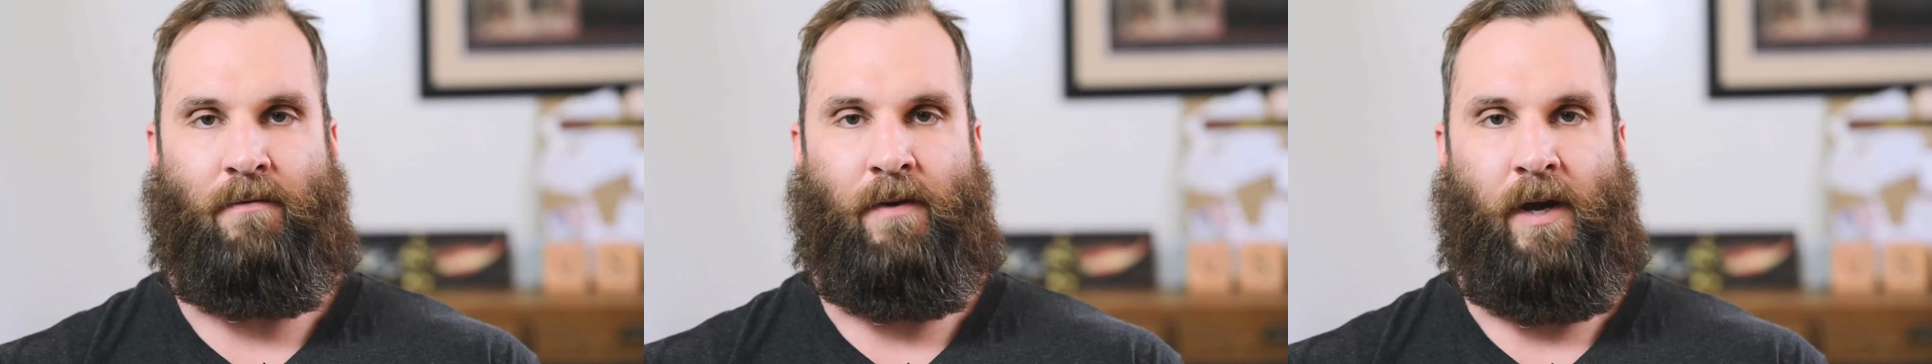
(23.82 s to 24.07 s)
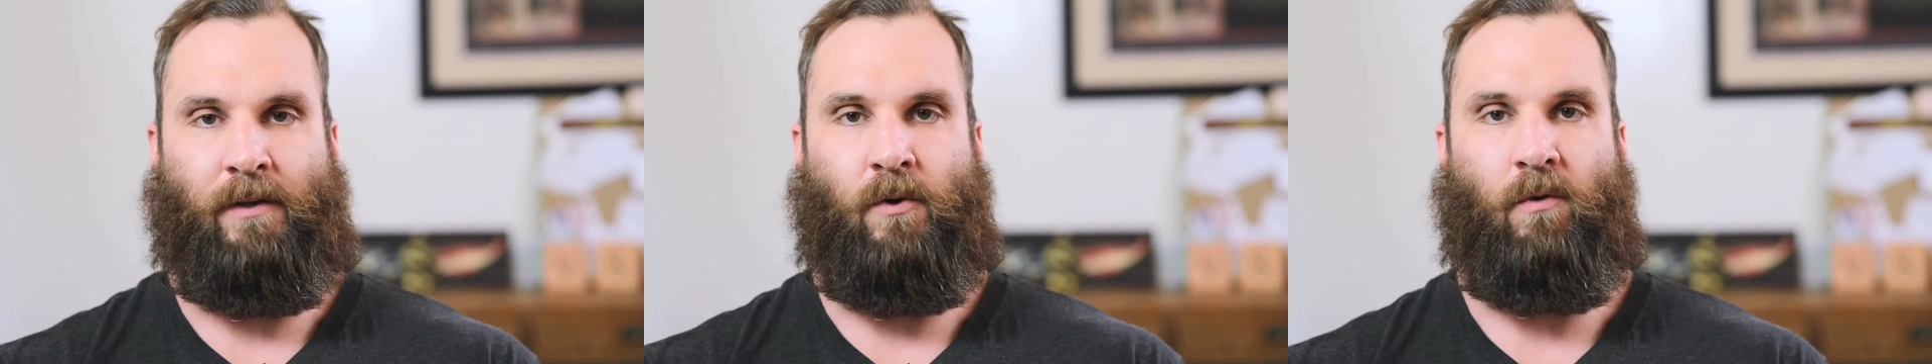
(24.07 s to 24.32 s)

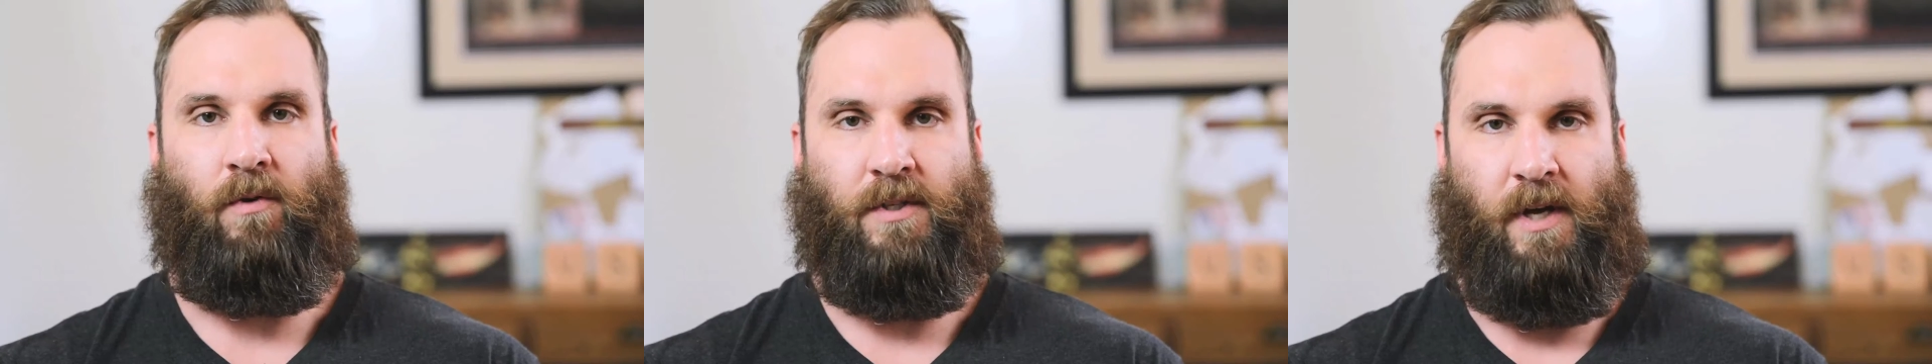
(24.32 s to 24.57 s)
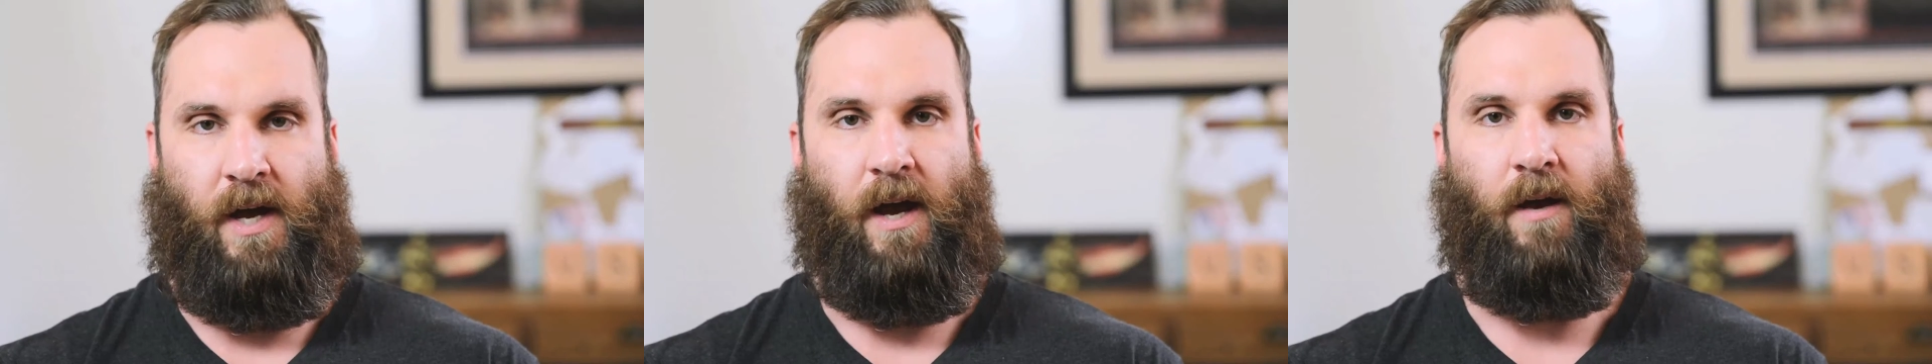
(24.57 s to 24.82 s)
effect over
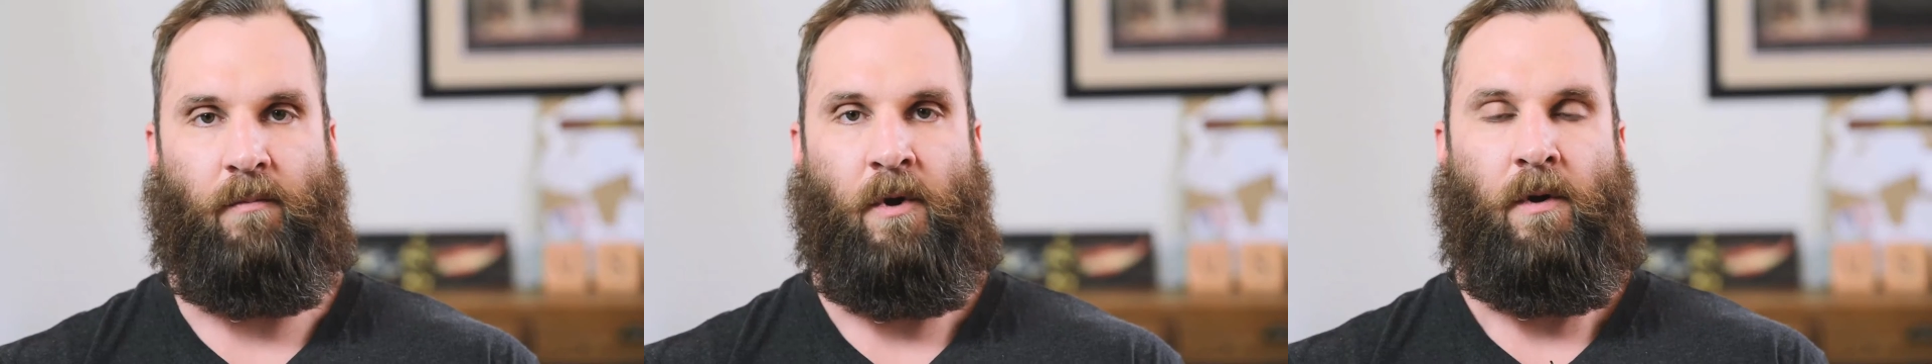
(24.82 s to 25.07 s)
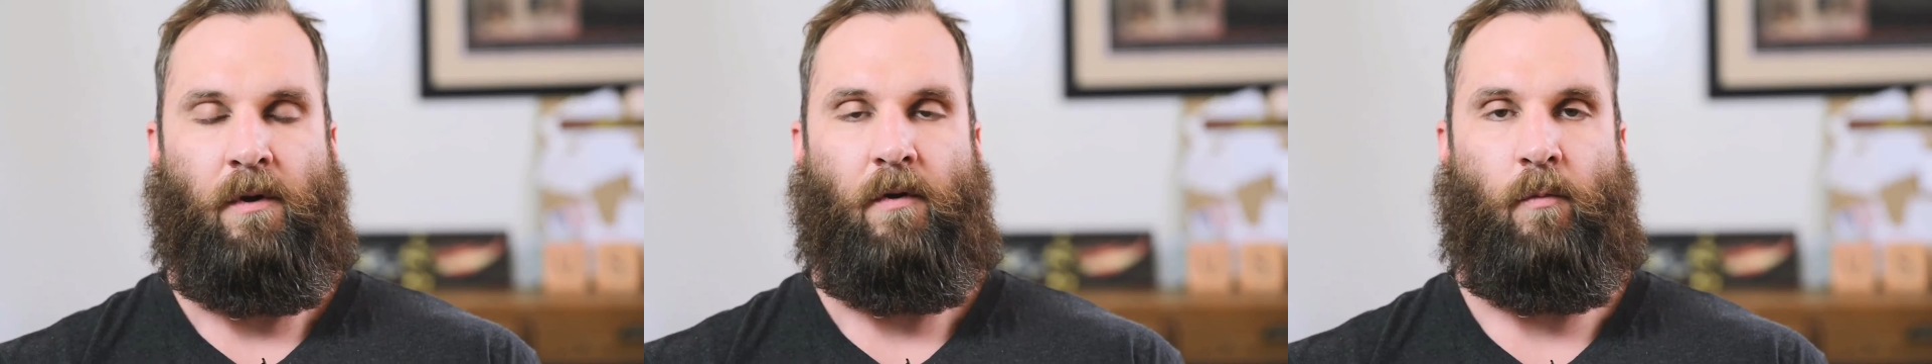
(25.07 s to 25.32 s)
time
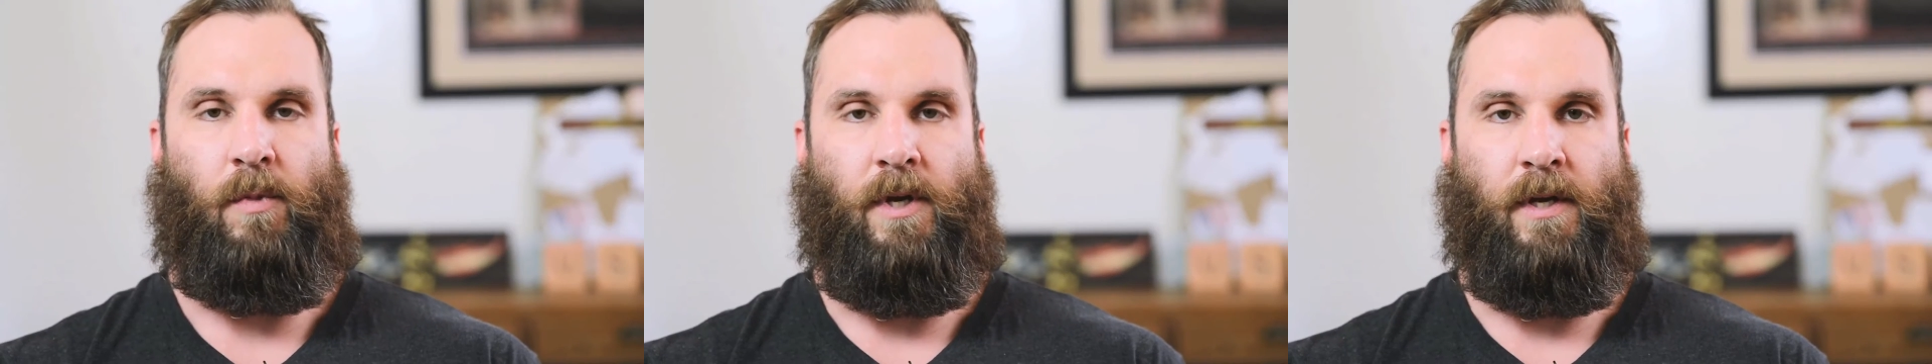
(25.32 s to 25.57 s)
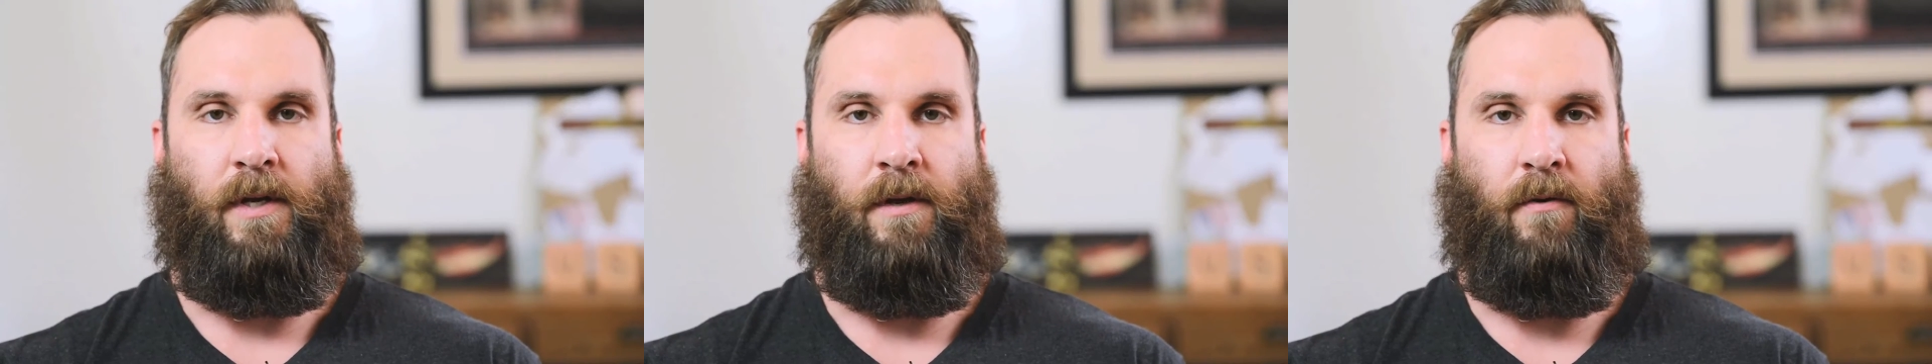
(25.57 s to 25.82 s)
of
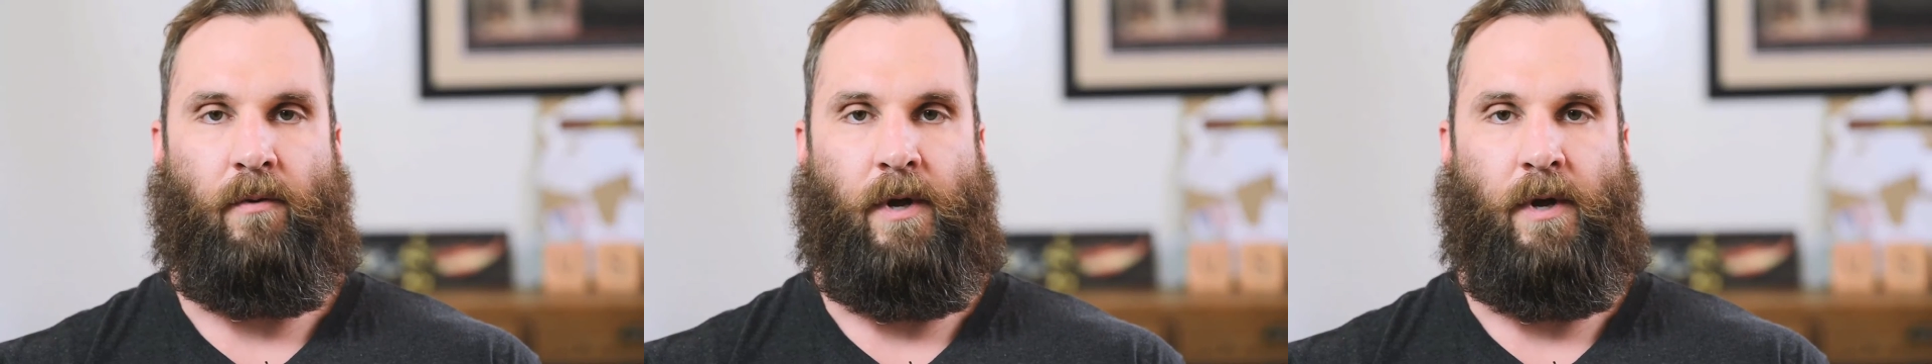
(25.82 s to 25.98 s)
being in and